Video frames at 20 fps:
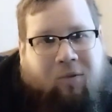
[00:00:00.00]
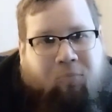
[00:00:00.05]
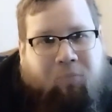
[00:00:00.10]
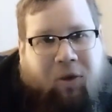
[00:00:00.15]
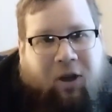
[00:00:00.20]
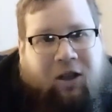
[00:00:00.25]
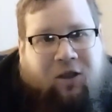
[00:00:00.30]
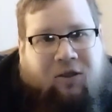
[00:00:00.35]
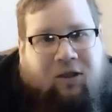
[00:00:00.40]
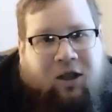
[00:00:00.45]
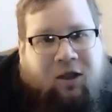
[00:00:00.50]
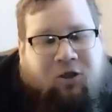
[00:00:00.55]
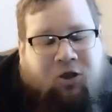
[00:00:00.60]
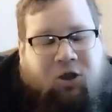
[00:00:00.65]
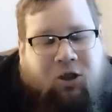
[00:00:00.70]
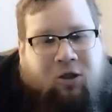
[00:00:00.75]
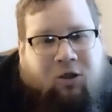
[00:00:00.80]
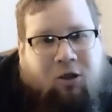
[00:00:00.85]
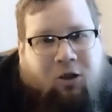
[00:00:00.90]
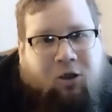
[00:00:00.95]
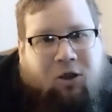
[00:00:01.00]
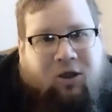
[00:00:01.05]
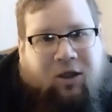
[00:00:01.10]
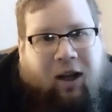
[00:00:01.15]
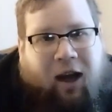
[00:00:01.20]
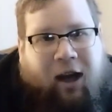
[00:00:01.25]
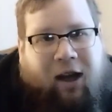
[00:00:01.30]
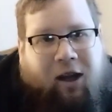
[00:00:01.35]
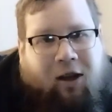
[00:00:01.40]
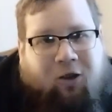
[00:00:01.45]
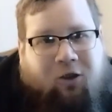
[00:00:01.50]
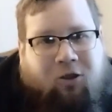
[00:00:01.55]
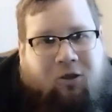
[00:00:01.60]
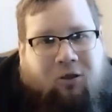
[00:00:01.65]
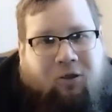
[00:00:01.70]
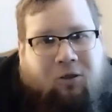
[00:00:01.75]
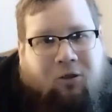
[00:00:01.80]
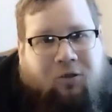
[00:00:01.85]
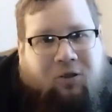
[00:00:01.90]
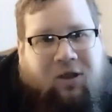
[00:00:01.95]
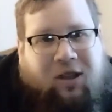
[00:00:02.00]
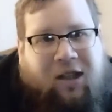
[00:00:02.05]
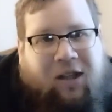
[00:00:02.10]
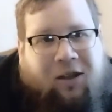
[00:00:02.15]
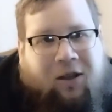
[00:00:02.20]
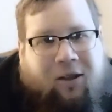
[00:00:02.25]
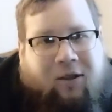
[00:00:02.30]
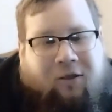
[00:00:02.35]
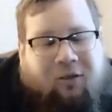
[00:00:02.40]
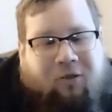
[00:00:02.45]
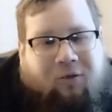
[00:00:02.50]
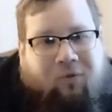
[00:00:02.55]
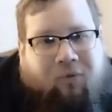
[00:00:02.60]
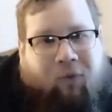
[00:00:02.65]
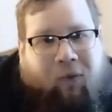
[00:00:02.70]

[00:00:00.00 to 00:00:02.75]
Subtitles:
But he says she looks like a girl who's in here.